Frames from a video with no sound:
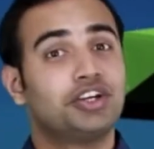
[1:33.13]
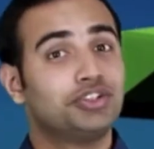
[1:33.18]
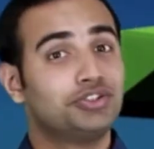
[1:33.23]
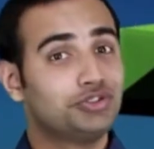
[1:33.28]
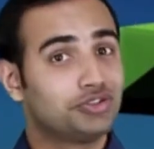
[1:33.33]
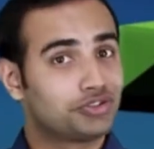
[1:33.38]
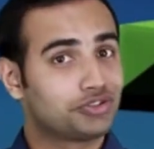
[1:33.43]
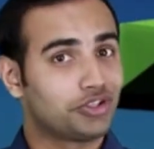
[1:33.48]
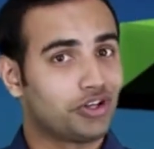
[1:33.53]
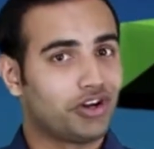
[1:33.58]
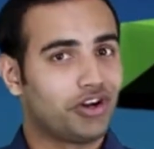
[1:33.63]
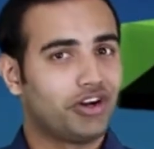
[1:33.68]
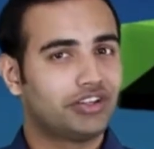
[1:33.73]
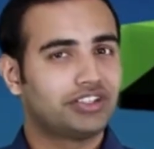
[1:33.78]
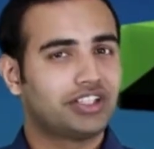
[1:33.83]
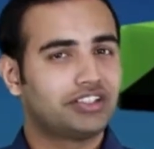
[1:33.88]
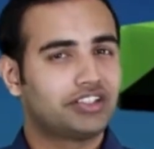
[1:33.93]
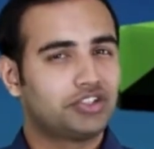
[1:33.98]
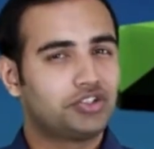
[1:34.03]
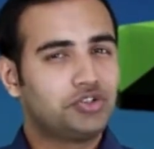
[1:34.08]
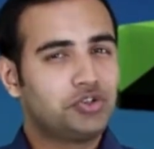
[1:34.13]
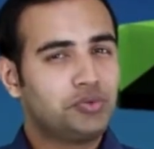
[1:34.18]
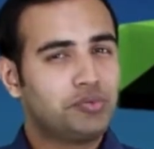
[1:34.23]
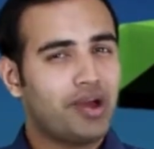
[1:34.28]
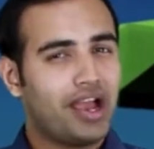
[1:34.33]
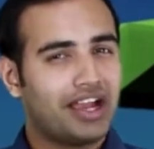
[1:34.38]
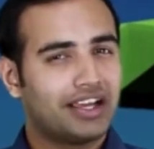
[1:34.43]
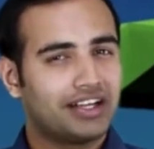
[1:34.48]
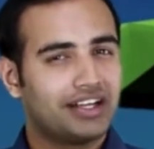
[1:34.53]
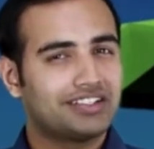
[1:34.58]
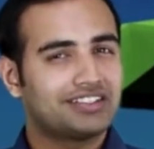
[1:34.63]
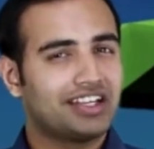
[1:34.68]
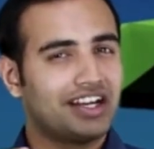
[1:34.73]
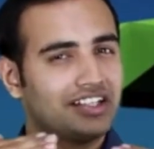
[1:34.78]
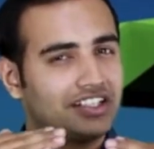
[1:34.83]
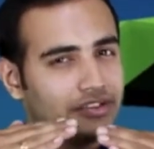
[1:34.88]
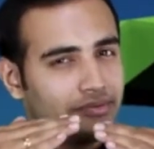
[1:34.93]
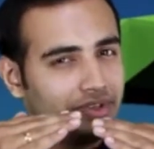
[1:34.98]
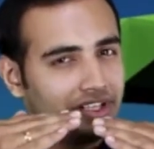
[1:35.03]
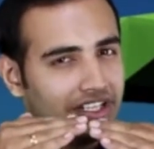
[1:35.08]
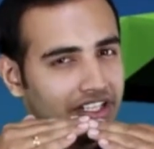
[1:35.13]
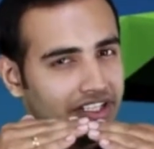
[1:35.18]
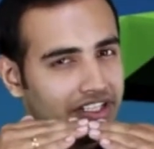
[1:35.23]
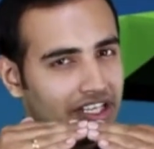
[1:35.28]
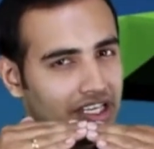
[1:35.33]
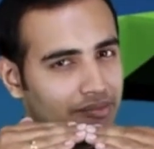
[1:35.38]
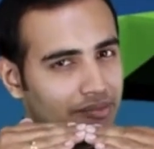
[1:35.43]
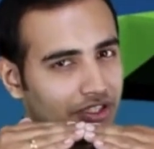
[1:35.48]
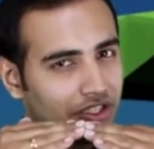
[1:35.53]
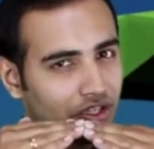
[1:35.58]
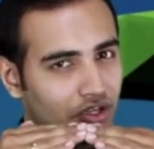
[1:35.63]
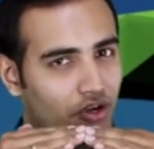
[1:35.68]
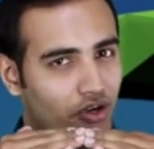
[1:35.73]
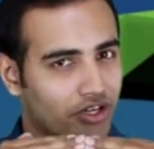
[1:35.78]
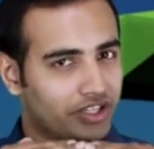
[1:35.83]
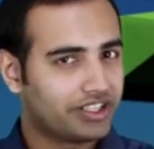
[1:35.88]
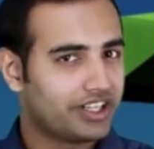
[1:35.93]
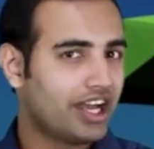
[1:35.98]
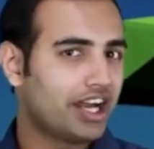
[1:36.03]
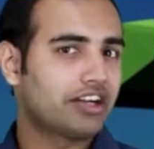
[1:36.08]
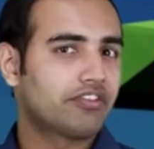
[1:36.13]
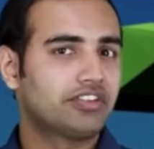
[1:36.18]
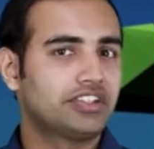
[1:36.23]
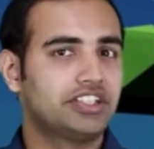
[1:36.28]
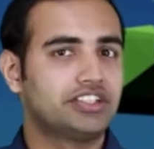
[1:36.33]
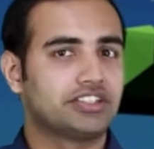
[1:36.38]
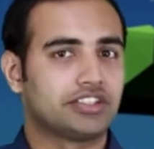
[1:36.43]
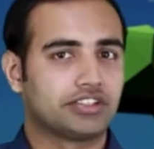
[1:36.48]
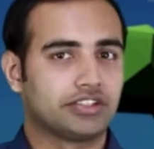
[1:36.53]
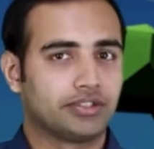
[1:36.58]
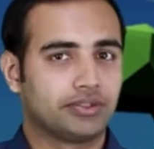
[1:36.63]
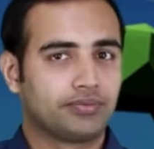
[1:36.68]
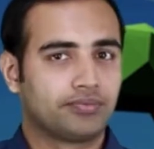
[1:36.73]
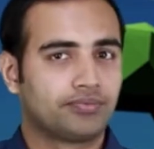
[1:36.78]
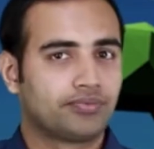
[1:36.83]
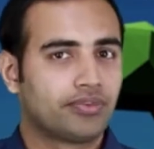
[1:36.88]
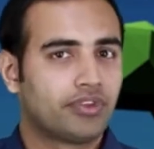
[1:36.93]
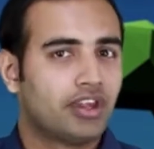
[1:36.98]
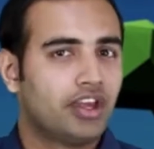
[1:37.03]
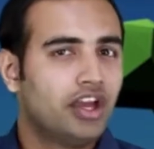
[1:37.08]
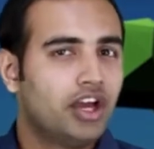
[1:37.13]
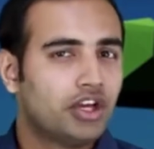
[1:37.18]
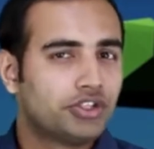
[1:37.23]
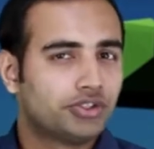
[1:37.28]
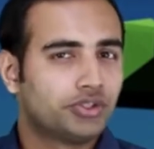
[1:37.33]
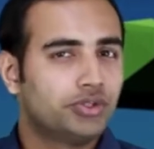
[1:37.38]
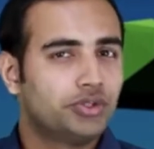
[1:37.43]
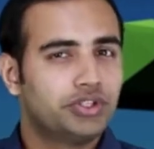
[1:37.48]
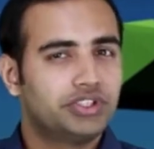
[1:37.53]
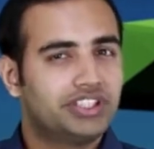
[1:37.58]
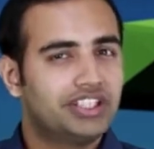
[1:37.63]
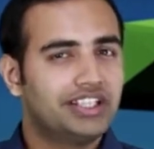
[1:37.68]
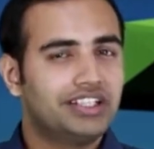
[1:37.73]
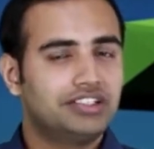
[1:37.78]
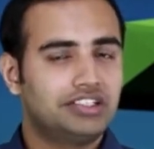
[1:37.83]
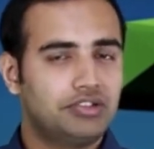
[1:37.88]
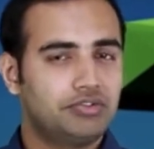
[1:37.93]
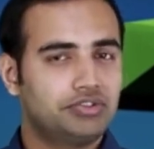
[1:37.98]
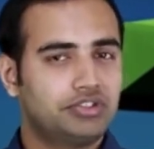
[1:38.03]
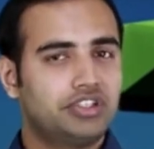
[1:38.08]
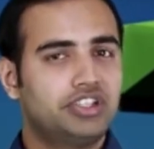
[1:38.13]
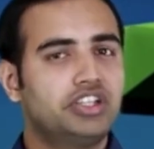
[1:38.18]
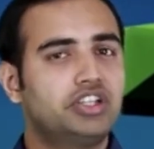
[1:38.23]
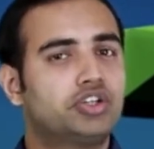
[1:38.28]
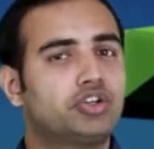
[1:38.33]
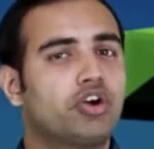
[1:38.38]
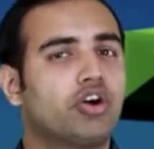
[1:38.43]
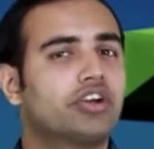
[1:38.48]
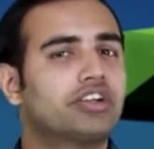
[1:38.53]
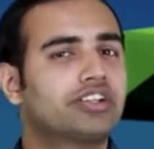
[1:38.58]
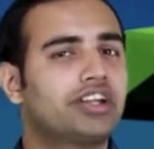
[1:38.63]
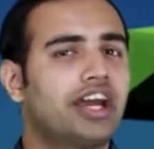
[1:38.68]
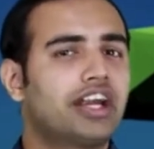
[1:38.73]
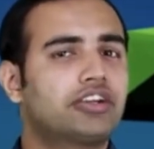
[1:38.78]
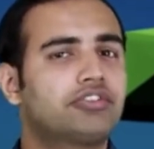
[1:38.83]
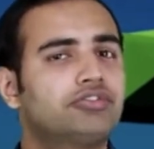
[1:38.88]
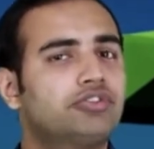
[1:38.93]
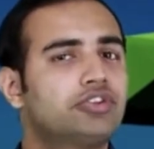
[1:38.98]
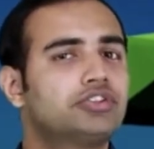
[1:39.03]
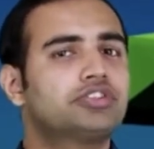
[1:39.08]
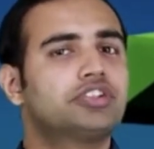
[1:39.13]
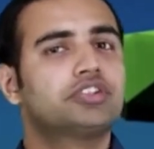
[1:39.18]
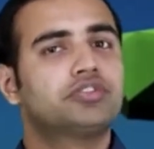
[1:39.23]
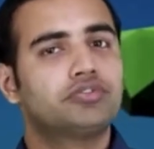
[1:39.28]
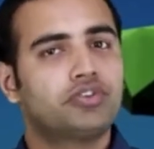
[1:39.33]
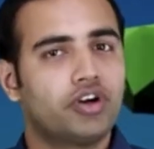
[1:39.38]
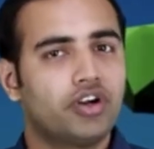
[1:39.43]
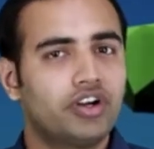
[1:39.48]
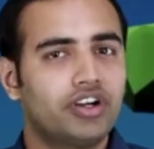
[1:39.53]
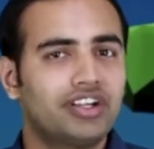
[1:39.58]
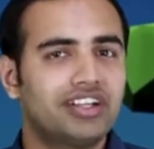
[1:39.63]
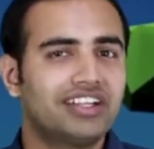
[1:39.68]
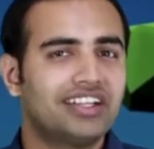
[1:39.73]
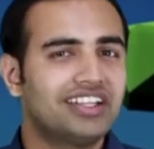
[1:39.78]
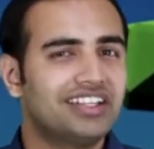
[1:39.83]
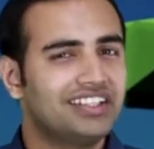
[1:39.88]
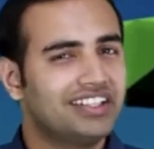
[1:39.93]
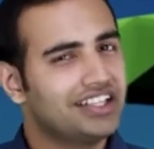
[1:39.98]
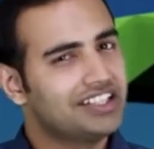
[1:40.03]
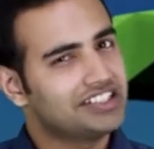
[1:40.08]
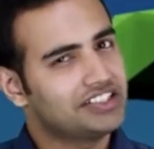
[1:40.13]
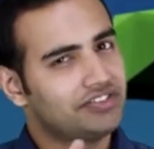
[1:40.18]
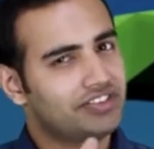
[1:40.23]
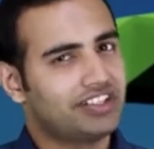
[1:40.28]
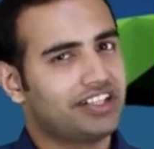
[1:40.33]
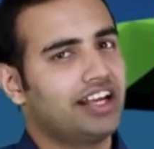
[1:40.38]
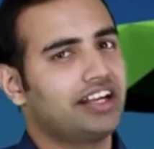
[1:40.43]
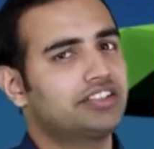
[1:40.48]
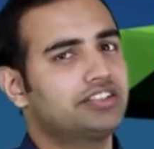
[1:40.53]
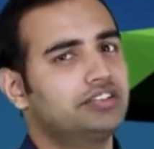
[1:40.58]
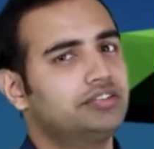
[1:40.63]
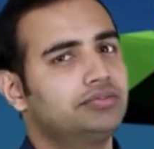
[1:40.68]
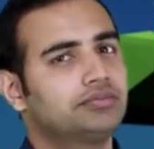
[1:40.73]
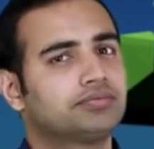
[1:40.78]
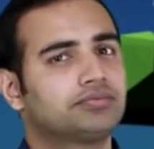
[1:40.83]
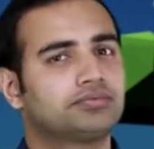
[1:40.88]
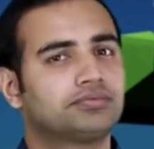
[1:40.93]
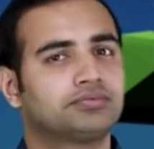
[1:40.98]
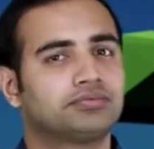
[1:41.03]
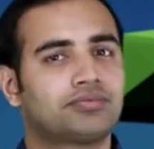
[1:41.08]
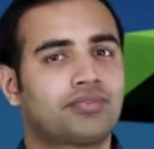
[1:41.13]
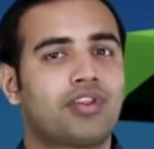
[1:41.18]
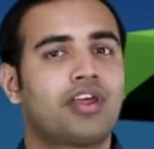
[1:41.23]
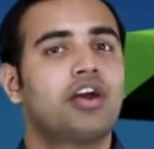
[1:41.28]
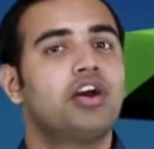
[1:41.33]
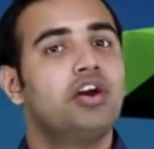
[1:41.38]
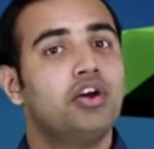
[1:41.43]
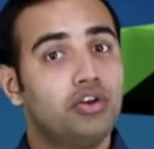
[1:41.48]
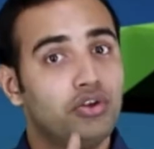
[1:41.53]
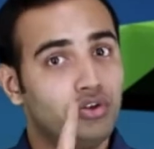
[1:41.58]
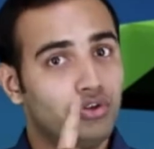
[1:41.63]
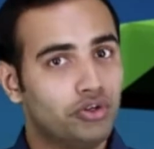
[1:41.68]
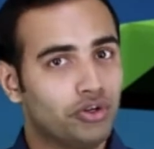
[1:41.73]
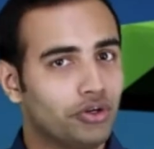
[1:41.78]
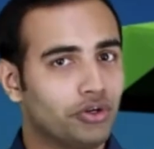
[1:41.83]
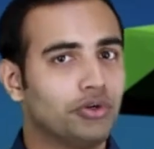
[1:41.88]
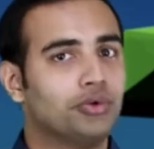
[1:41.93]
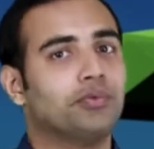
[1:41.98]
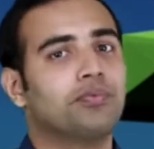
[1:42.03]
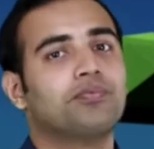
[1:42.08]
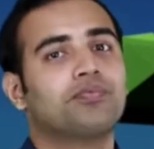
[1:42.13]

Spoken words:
you saw that the two magnets ultimately came in contact with each other. So do you think there was any contact force involved in case of attraction? No.